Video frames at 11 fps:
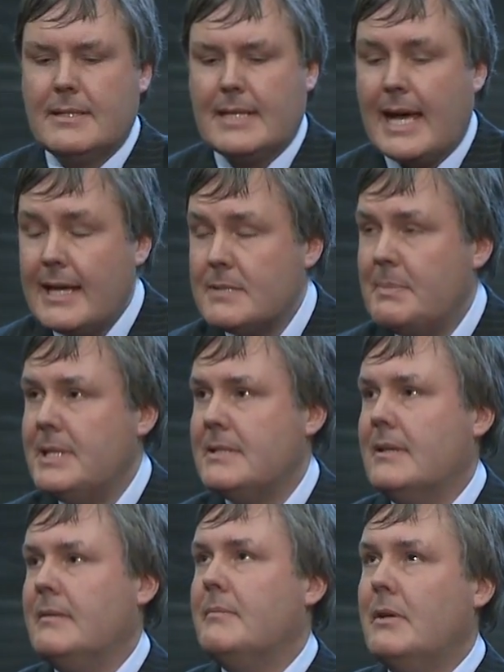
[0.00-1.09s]
that has been
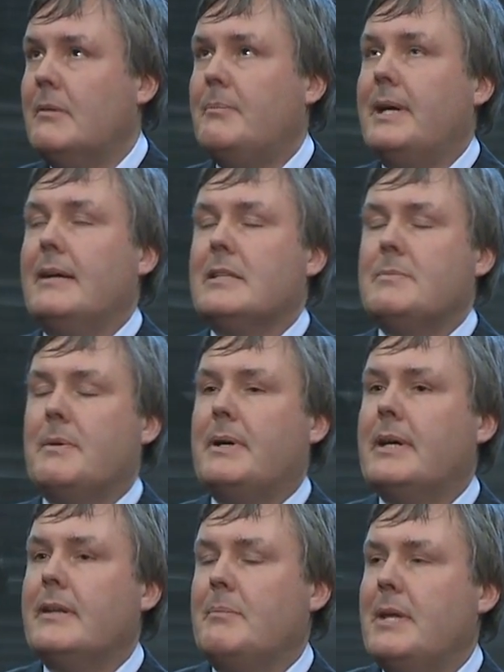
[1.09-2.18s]
done, not by us, but
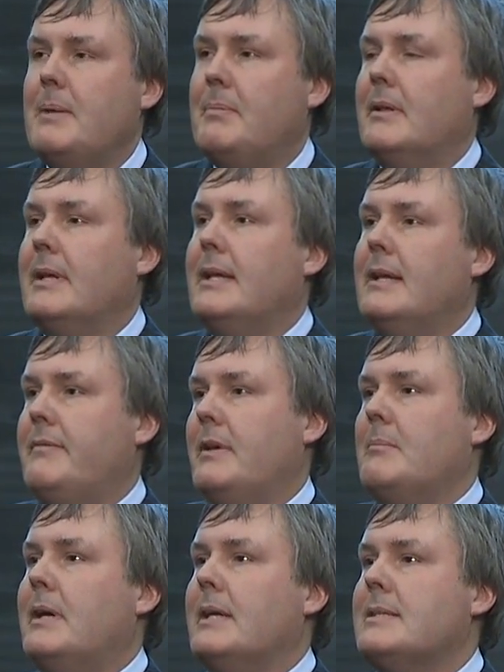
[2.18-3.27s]
by other people in
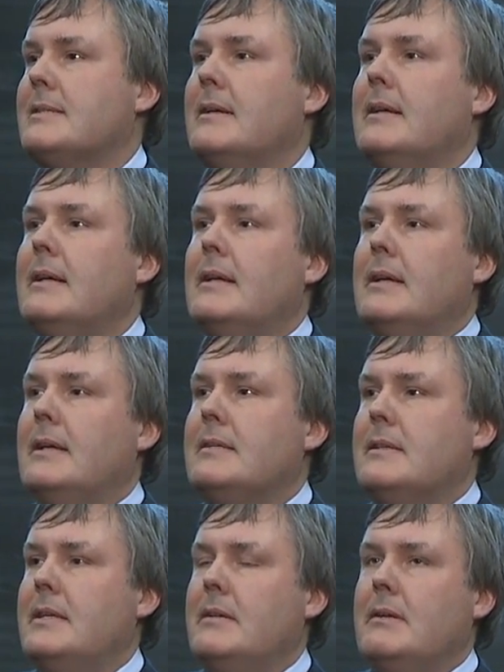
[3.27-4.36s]
living mice, is,
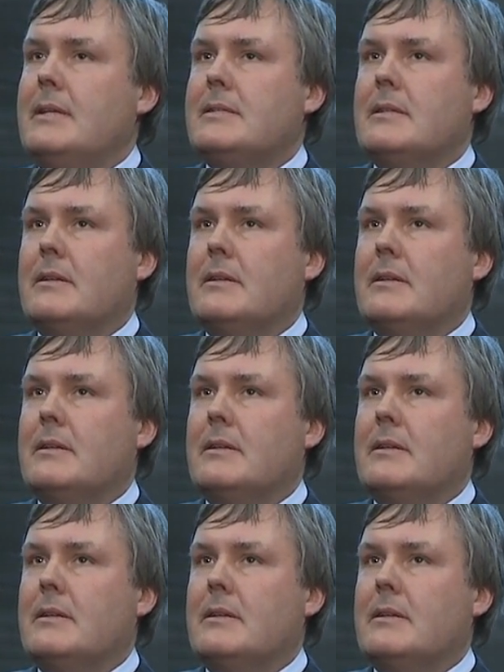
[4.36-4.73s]
the, is